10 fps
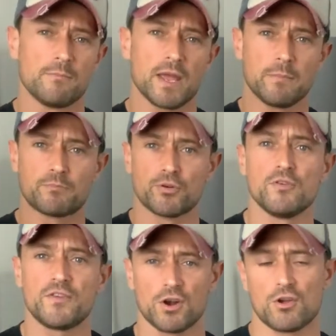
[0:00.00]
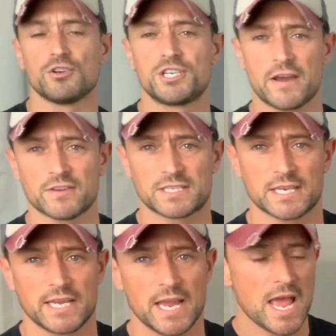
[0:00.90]
improve your
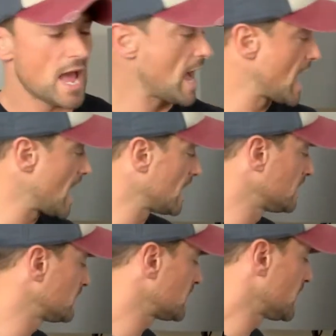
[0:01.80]
longevity and